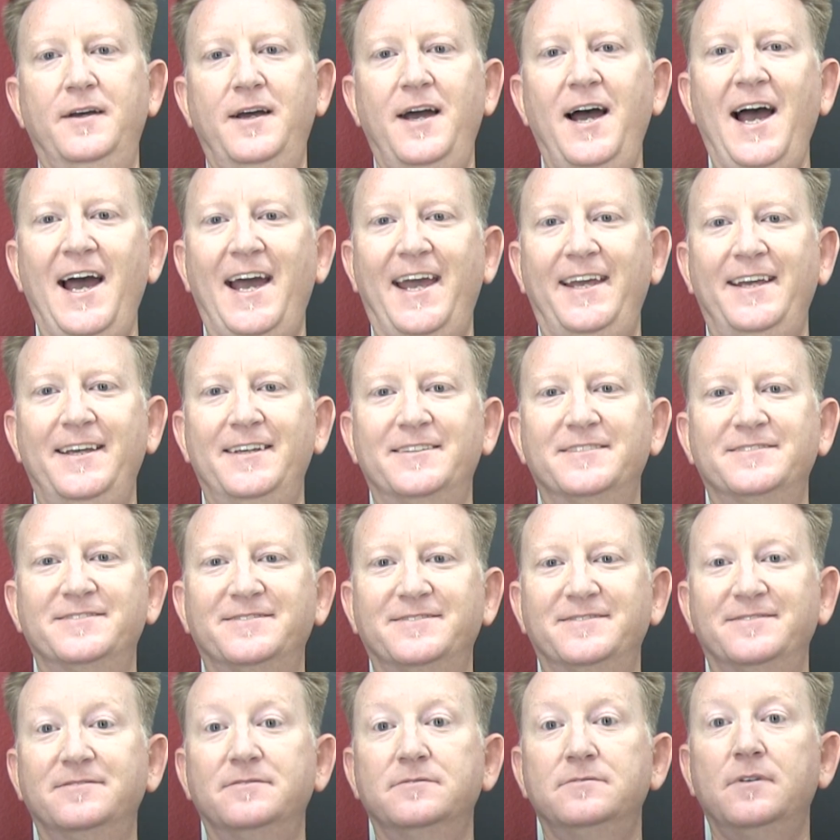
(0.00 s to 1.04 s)
Hi.
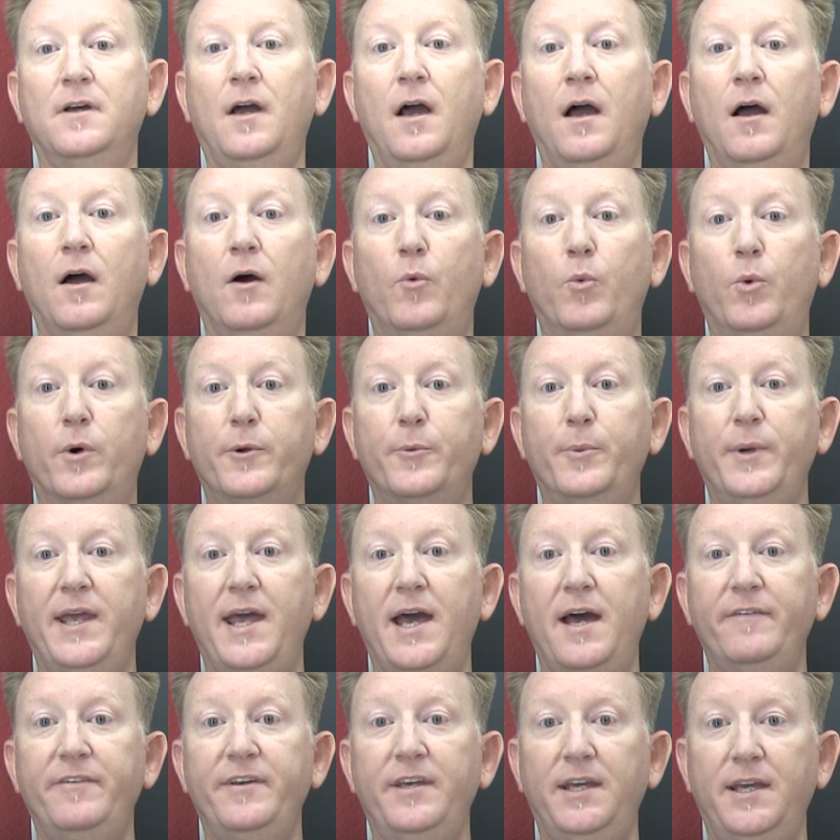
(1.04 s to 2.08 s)
What do we
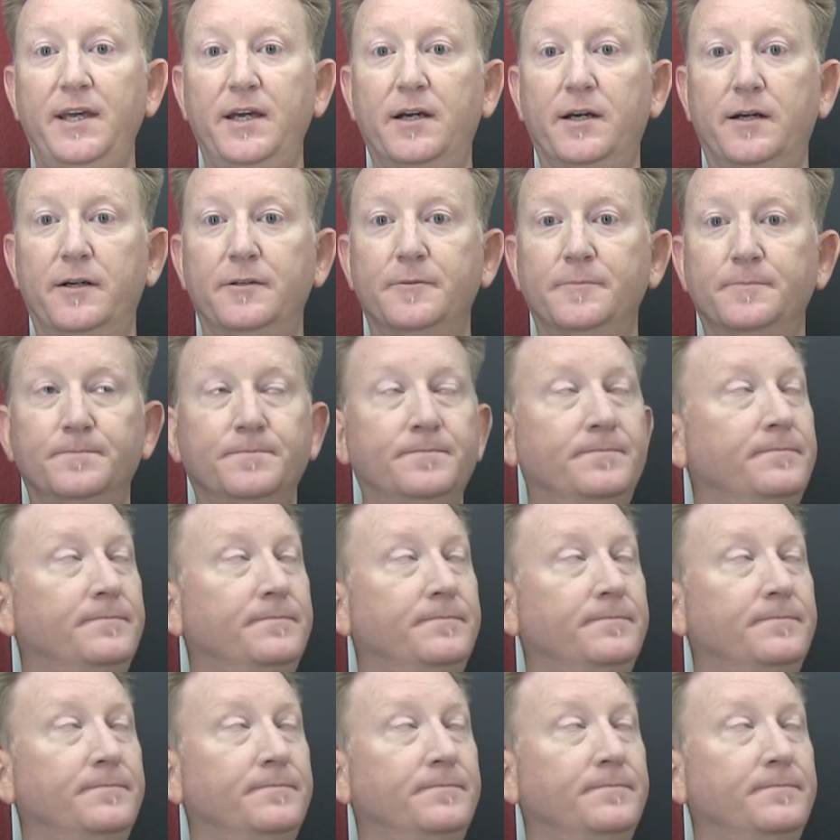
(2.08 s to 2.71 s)
have here?